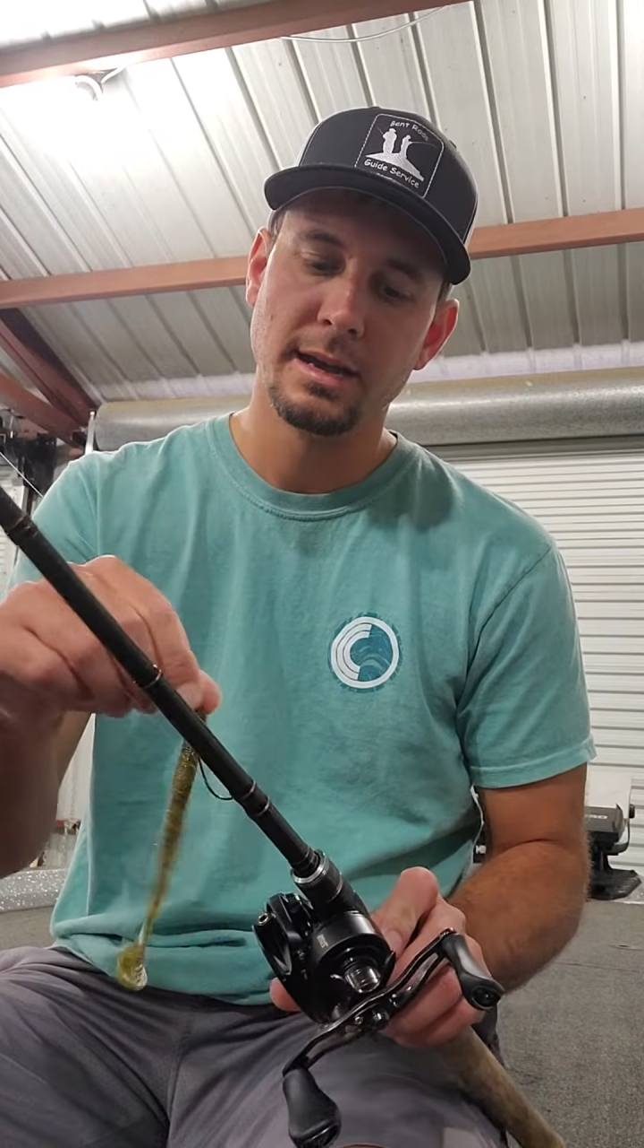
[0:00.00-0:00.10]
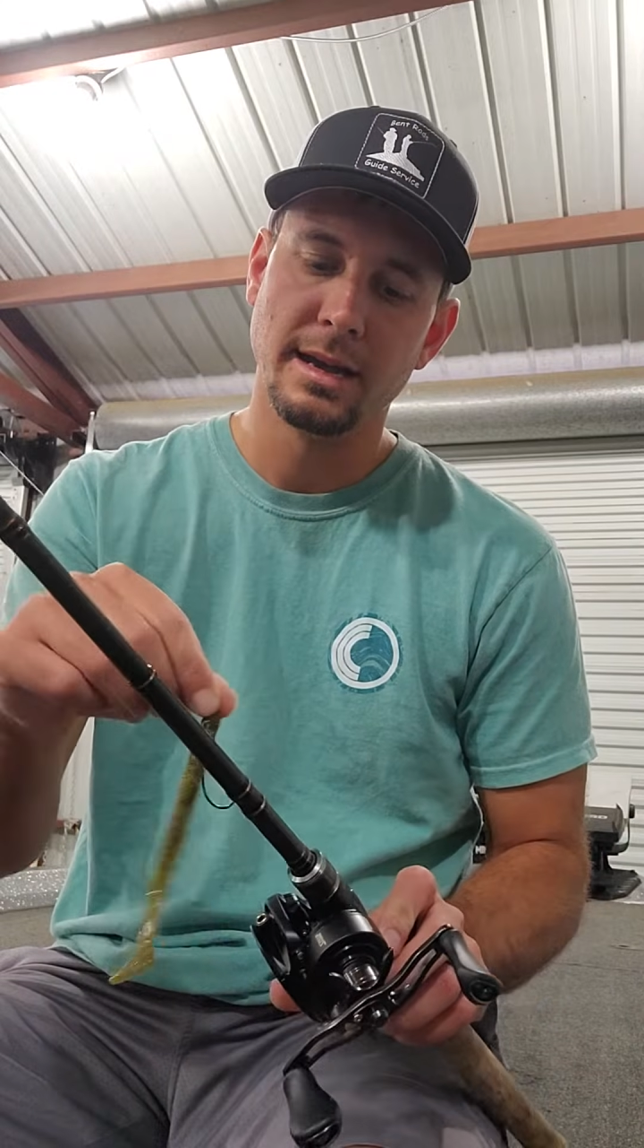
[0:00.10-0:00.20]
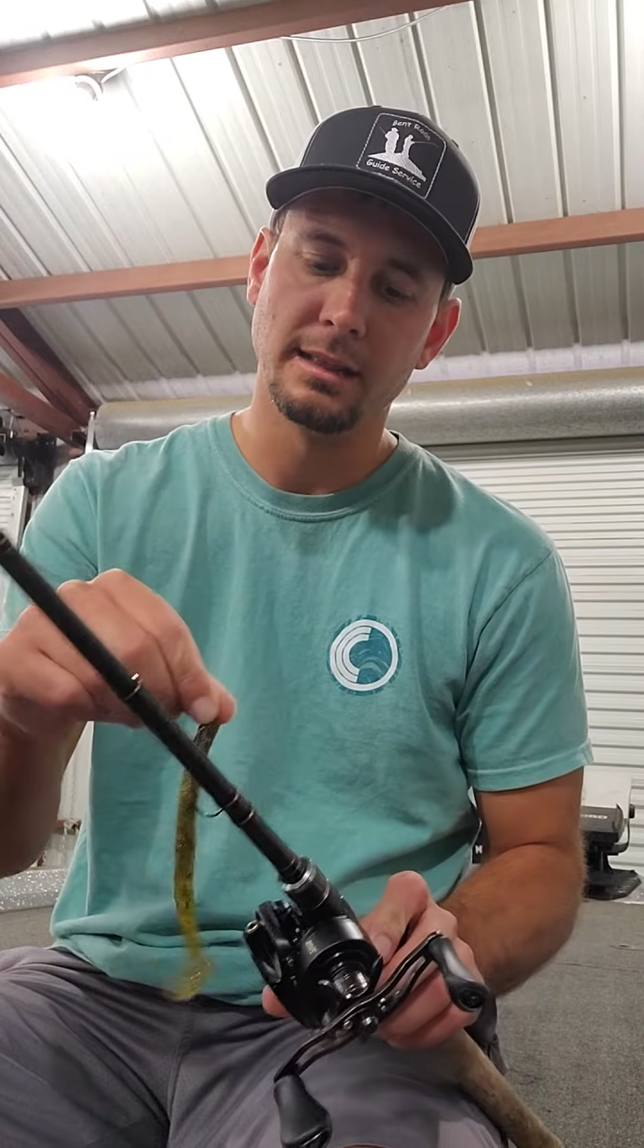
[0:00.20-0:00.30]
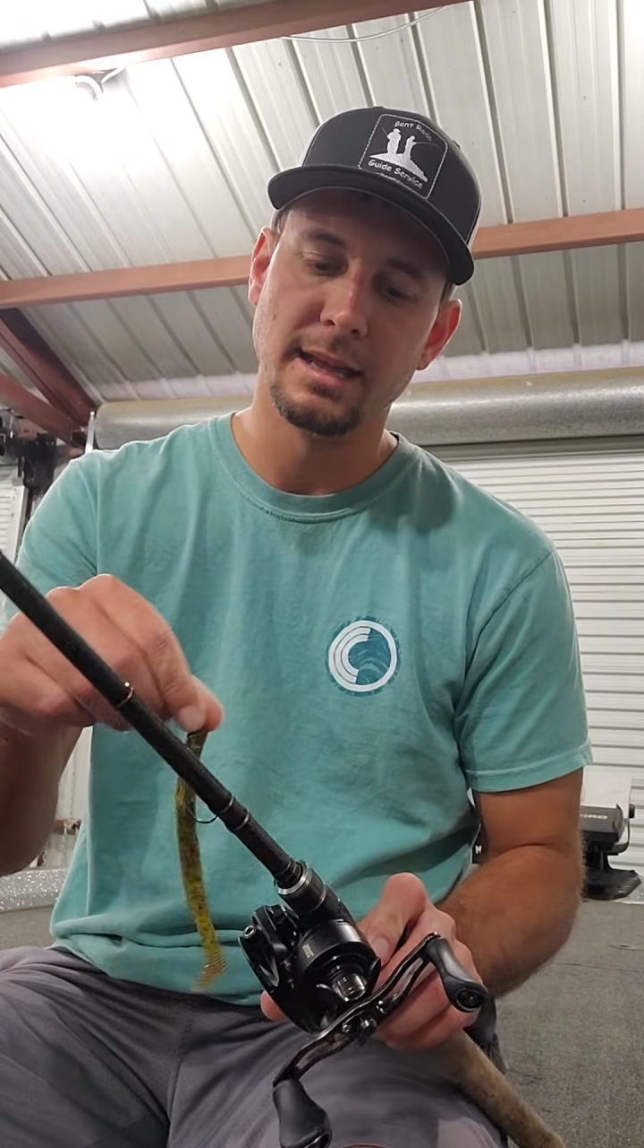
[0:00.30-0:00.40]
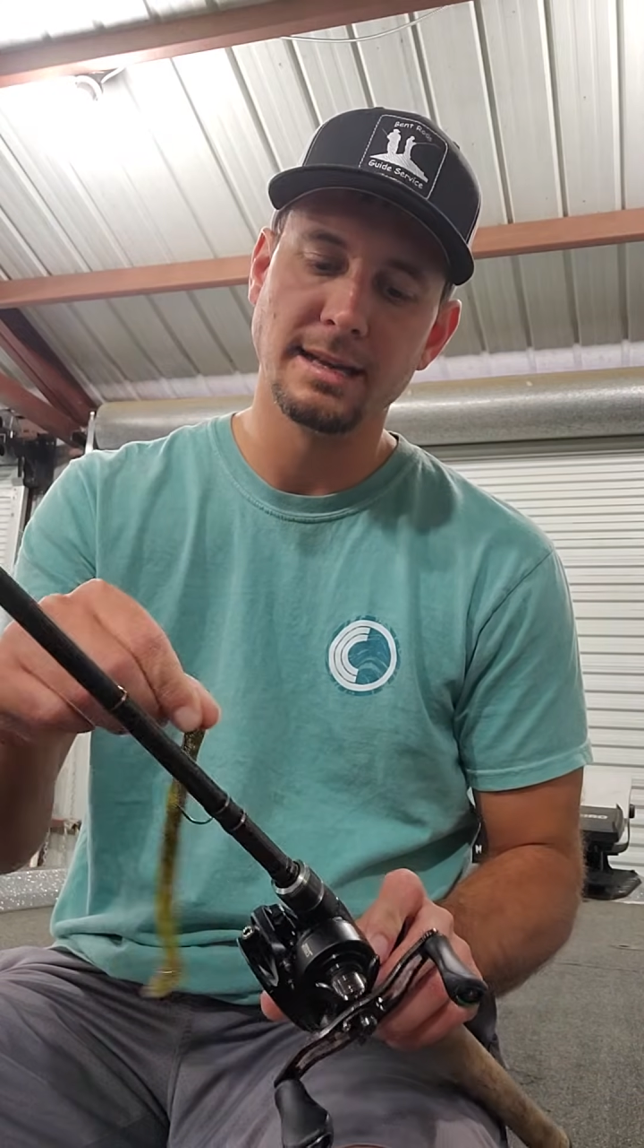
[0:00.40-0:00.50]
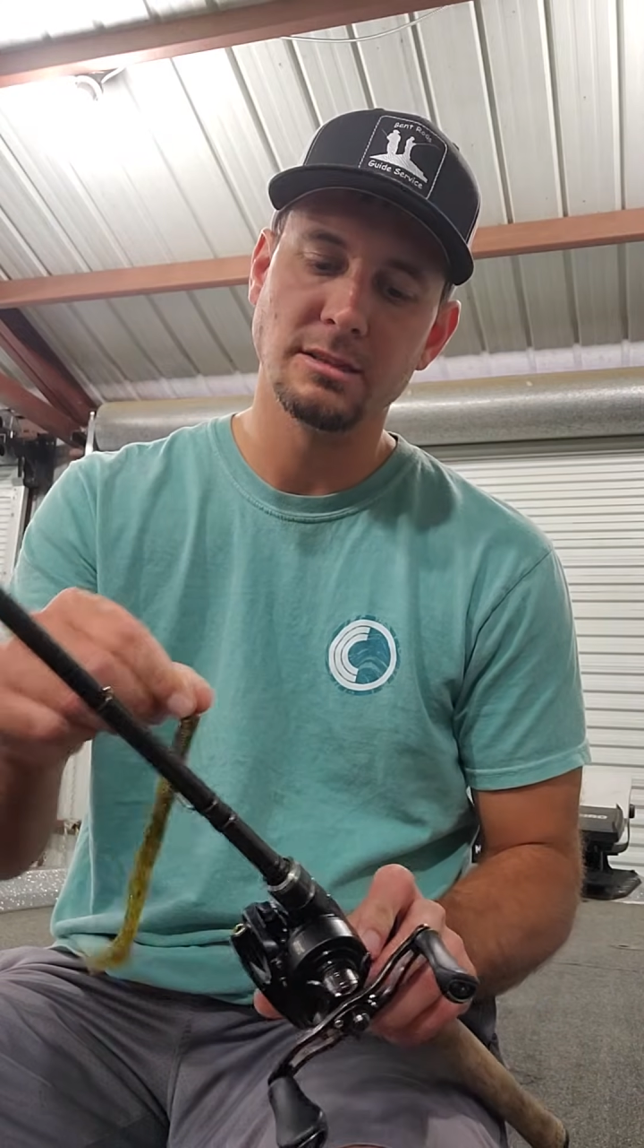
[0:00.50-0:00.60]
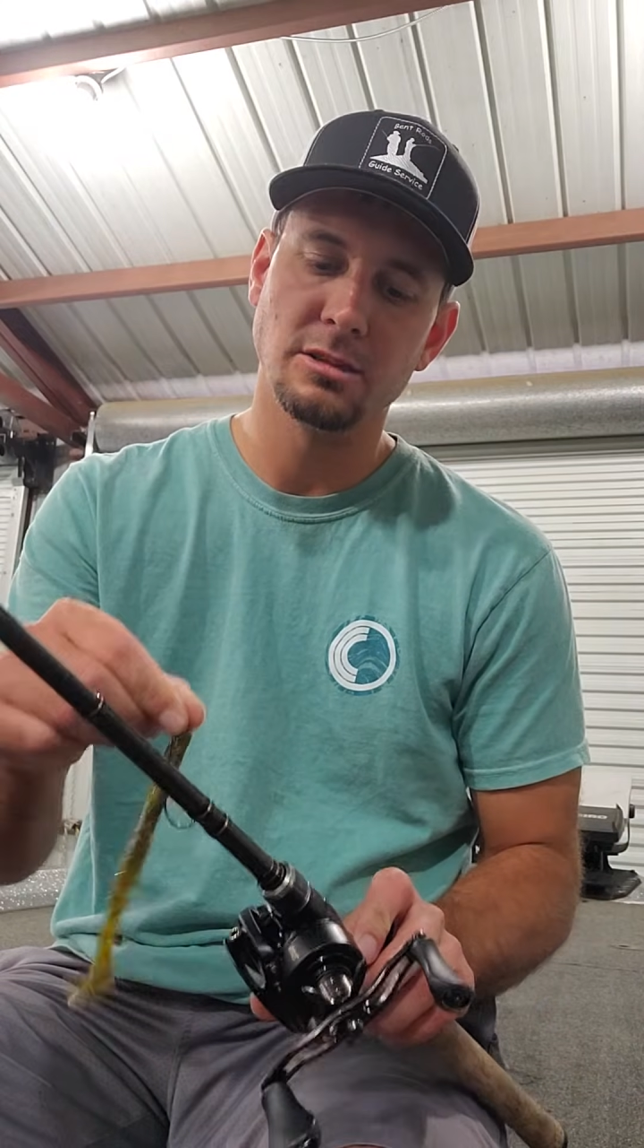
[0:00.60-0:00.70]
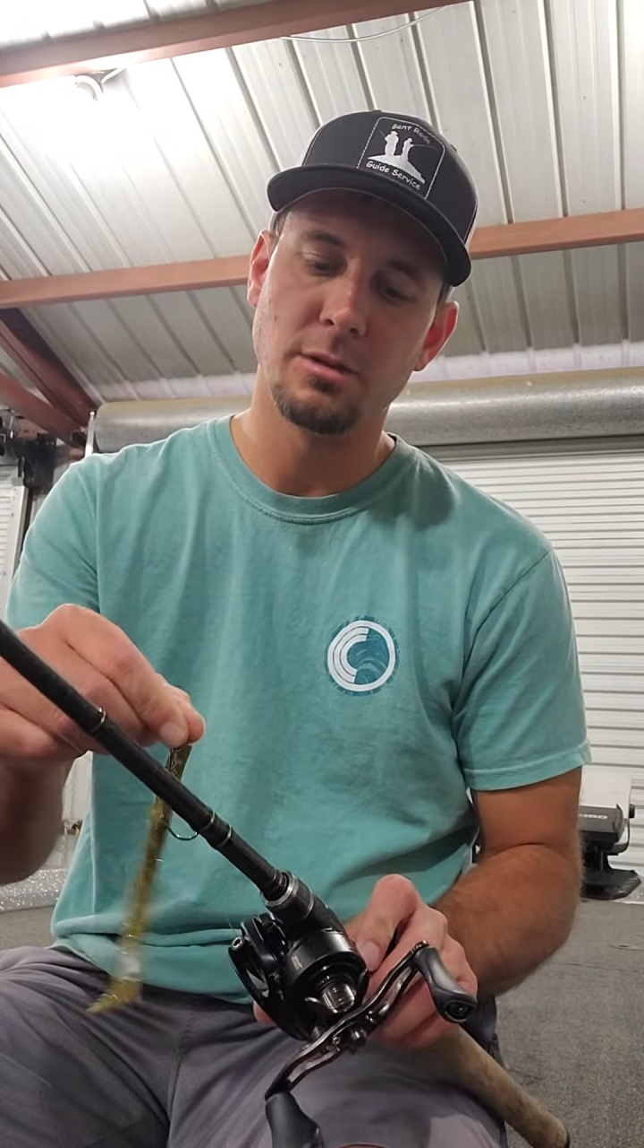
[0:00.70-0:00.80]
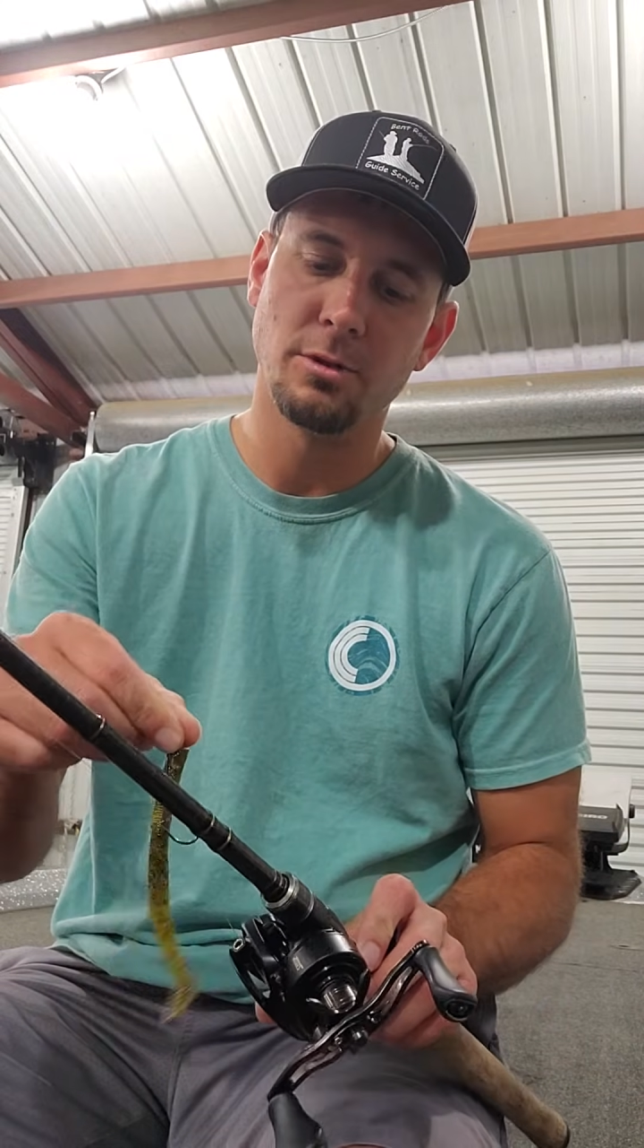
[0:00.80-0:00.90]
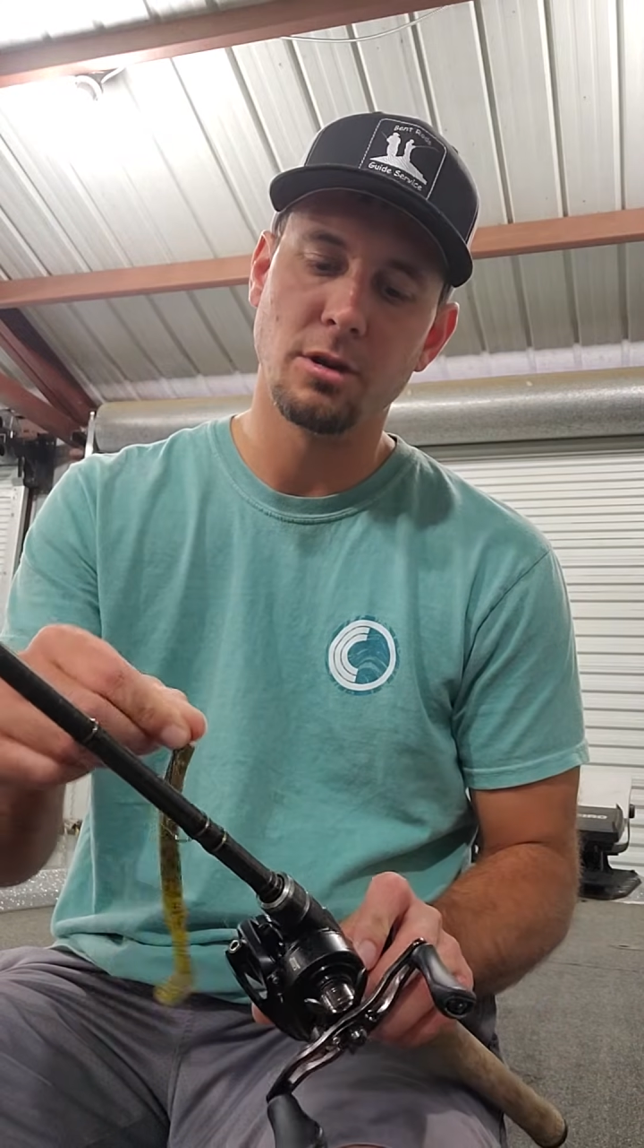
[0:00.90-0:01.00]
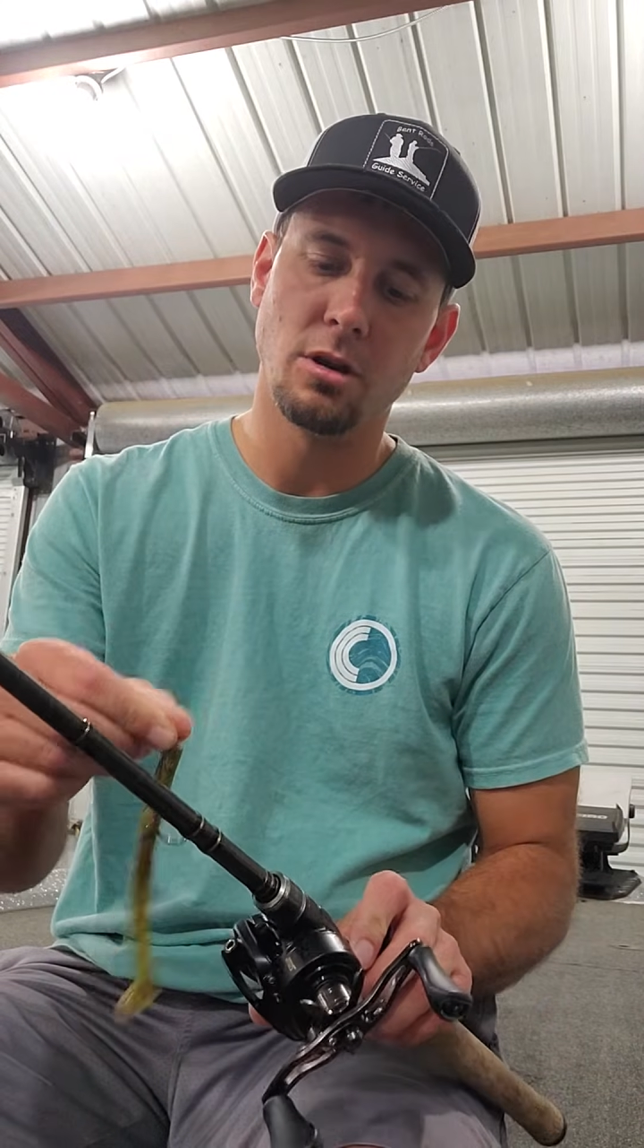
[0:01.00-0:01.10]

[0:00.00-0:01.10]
in late summer and